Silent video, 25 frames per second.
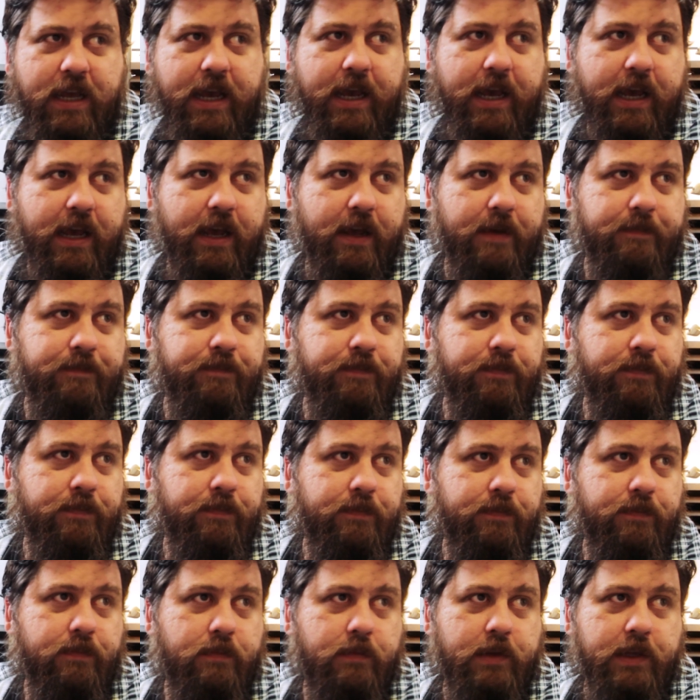Yeah.
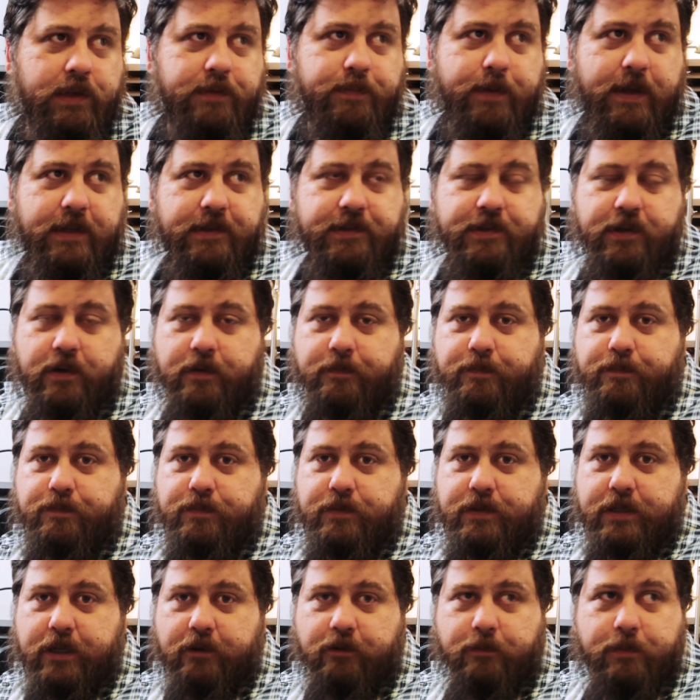This month's not
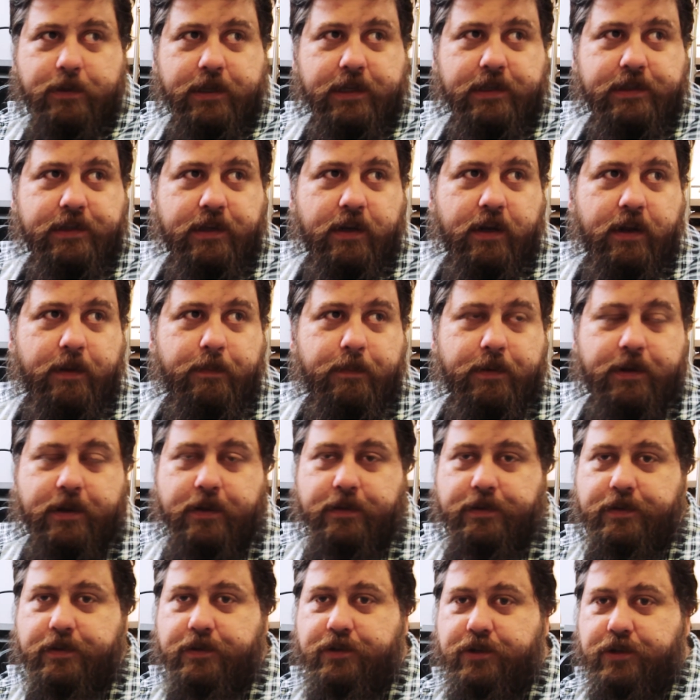terribly exciting
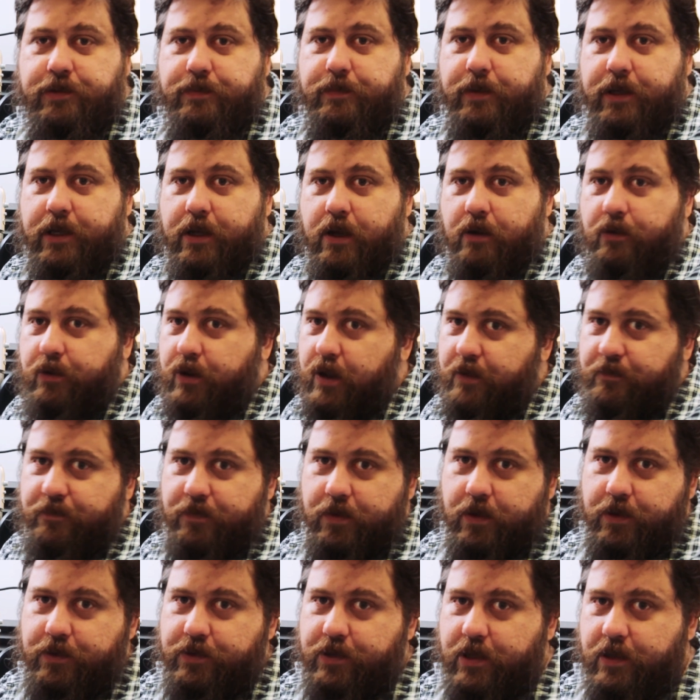because it's just me going, I
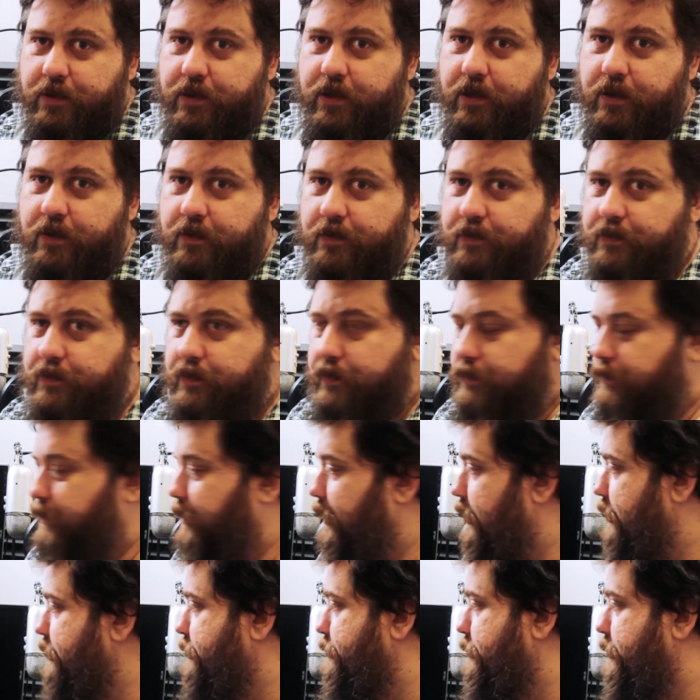finished that thing I was
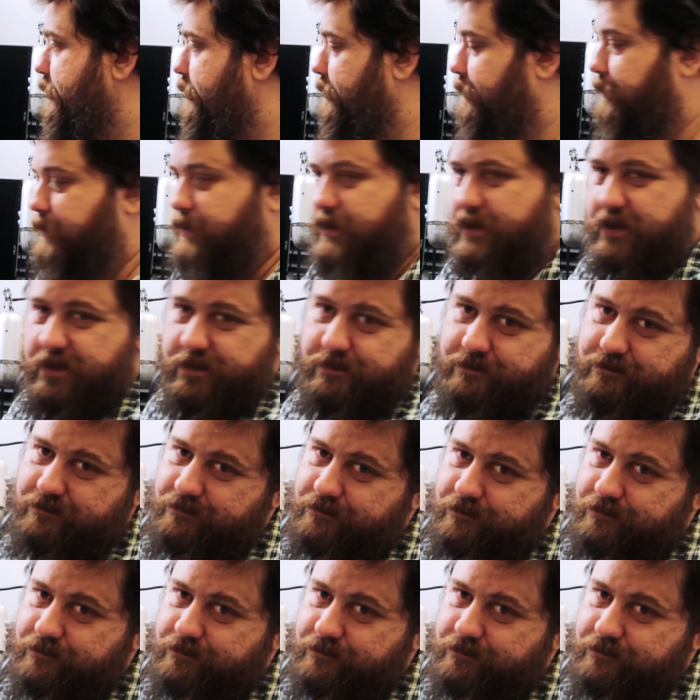doing last month, so,